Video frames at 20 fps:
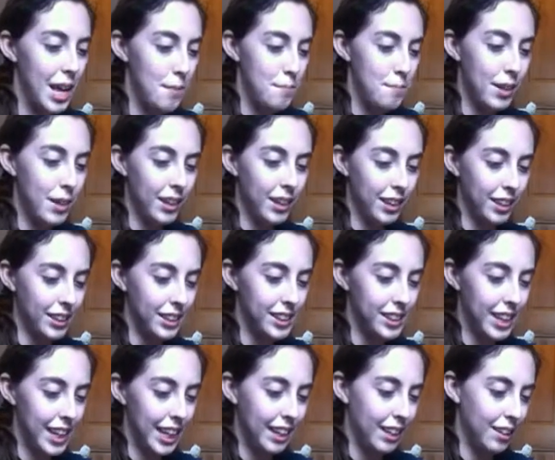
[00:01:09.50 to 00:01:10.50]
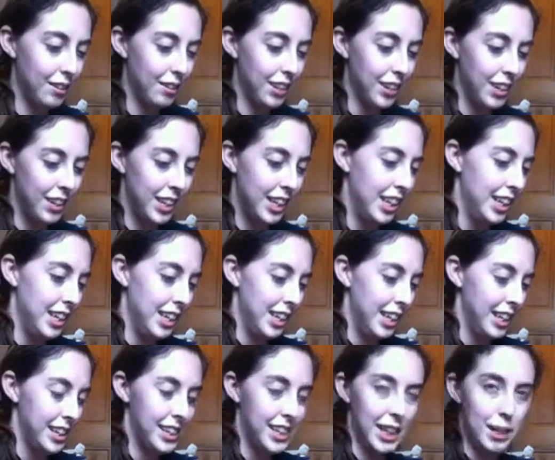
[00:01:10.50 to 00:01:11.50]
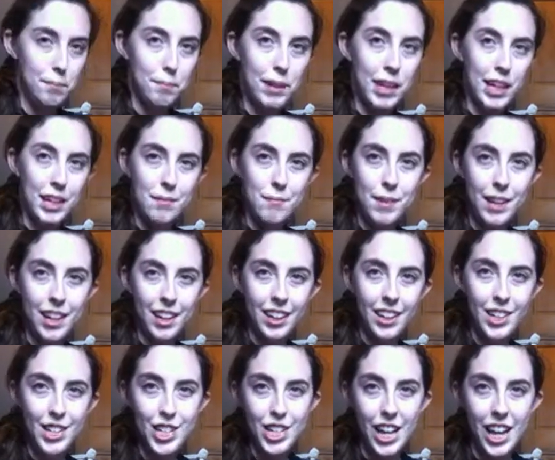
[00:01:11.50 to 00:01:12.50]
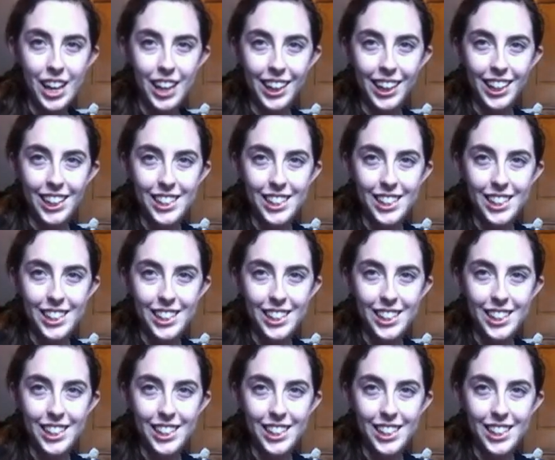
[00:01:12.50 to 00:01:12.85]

and books, like, it's like peanut butter and jelly.